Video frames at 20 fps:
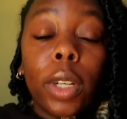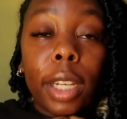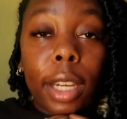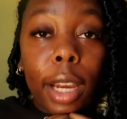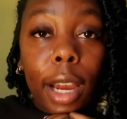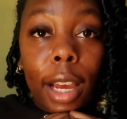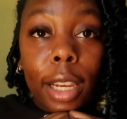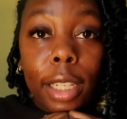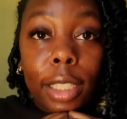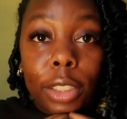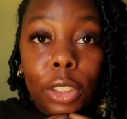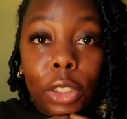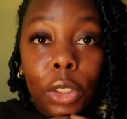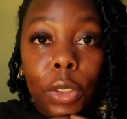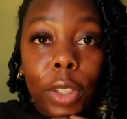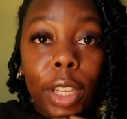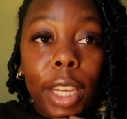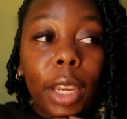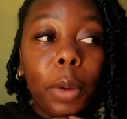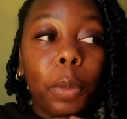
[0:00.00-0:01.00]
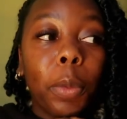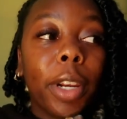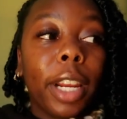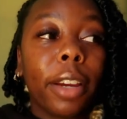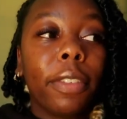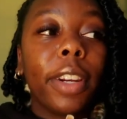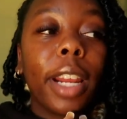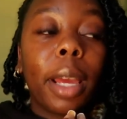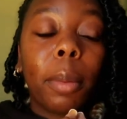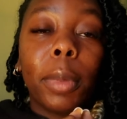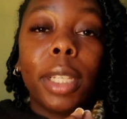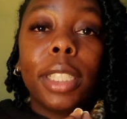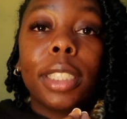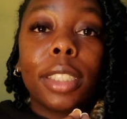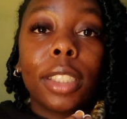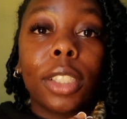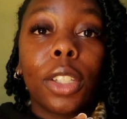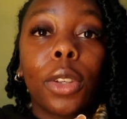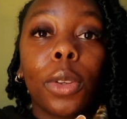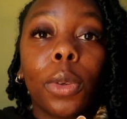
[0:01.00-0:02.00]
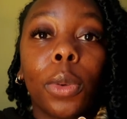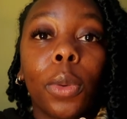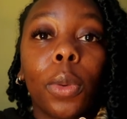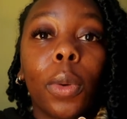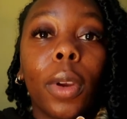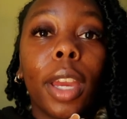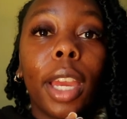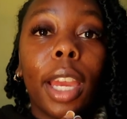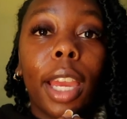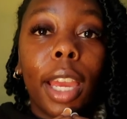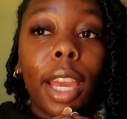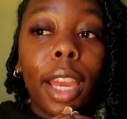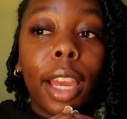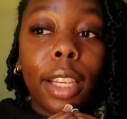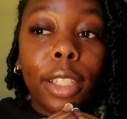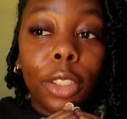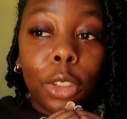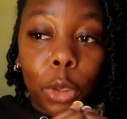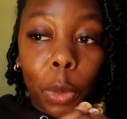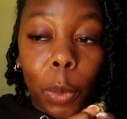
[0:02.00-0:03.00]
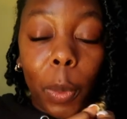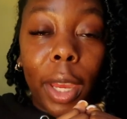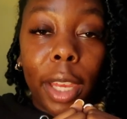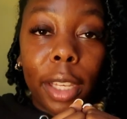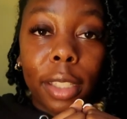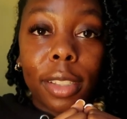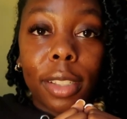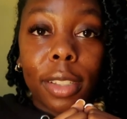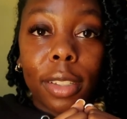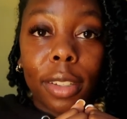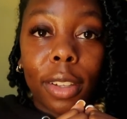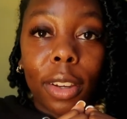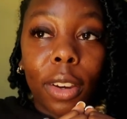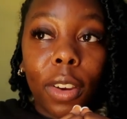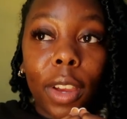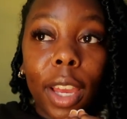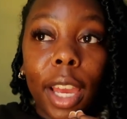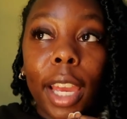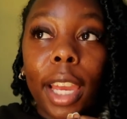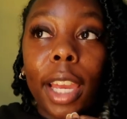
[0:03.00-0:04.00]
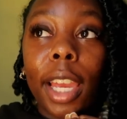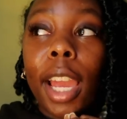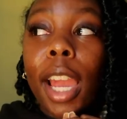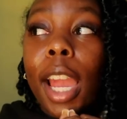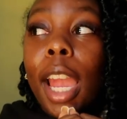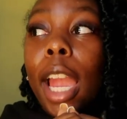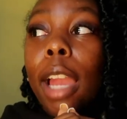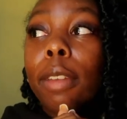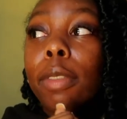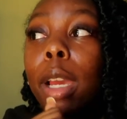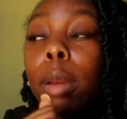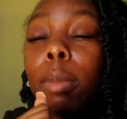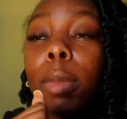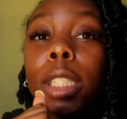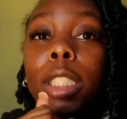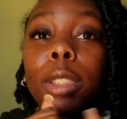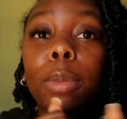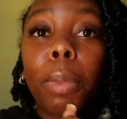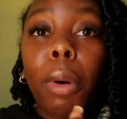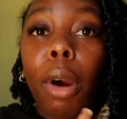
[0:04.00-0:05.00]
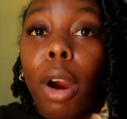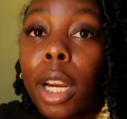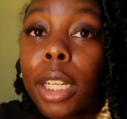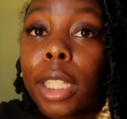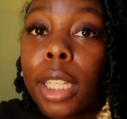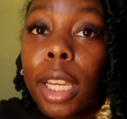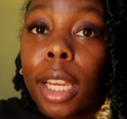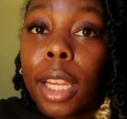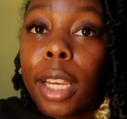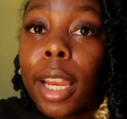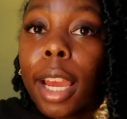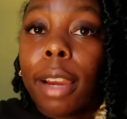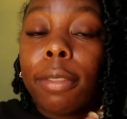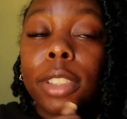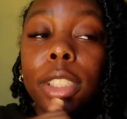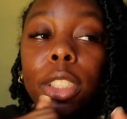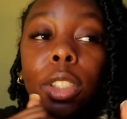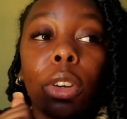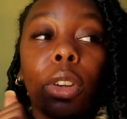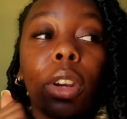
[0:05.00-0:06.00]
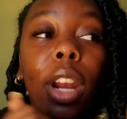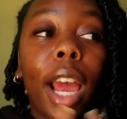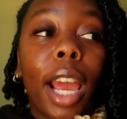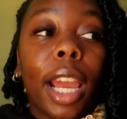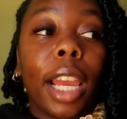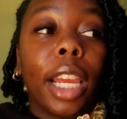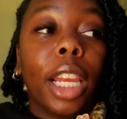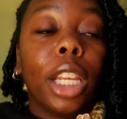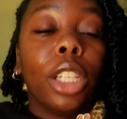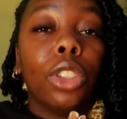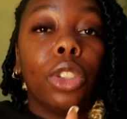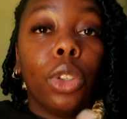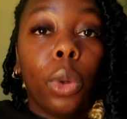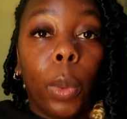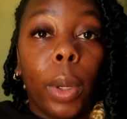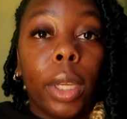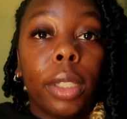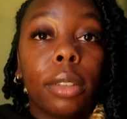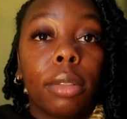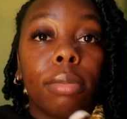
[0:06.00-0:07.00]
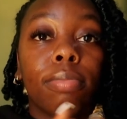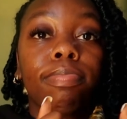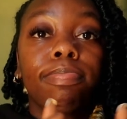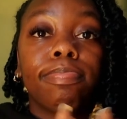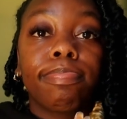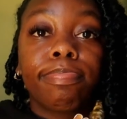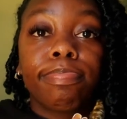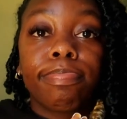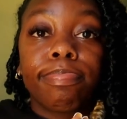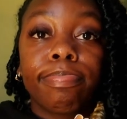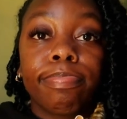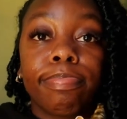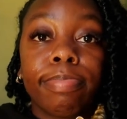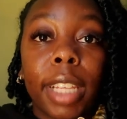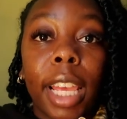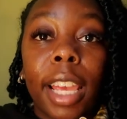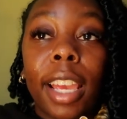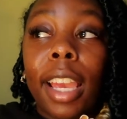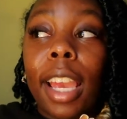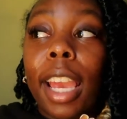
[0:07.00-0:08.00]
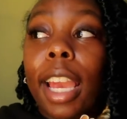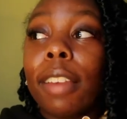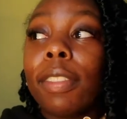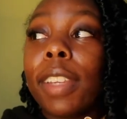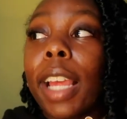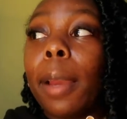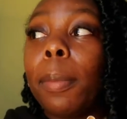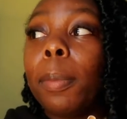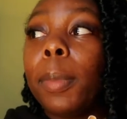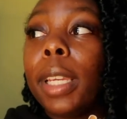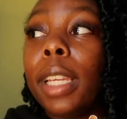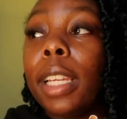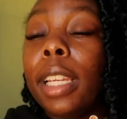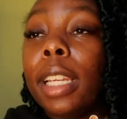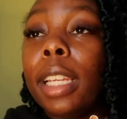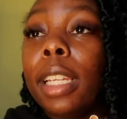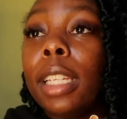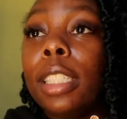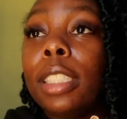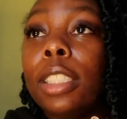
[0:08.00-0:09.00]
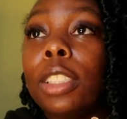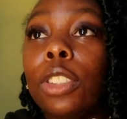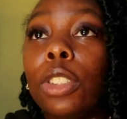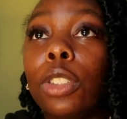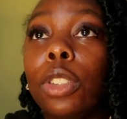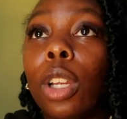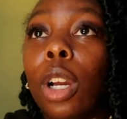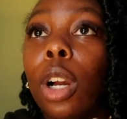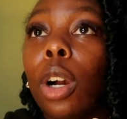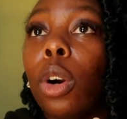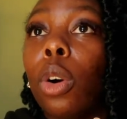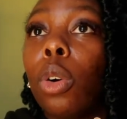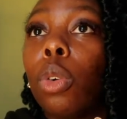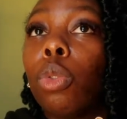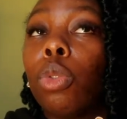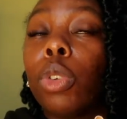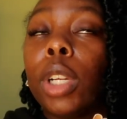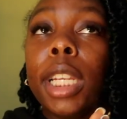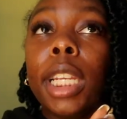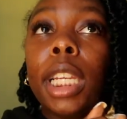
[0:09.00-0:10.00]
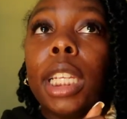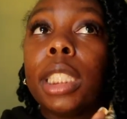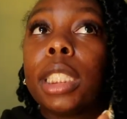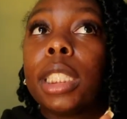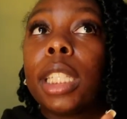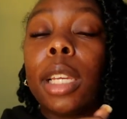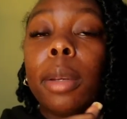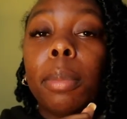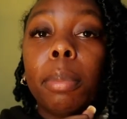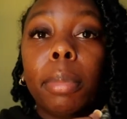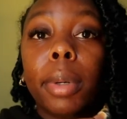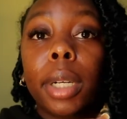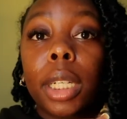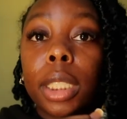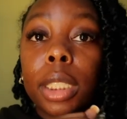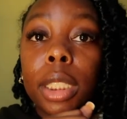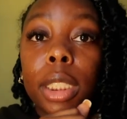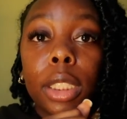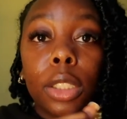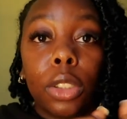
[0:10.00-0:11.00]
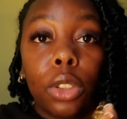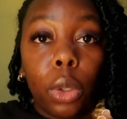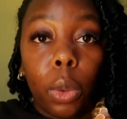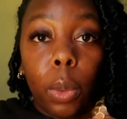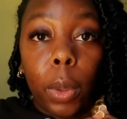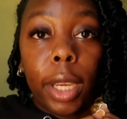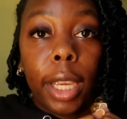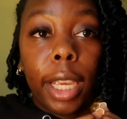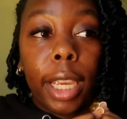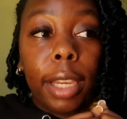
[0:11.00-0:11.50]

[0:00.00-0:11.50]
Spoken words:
college, okay? Whatever that means to you, do it. okay? If that means partying every single night, do it. If that means, you know, reading 10 books, do it.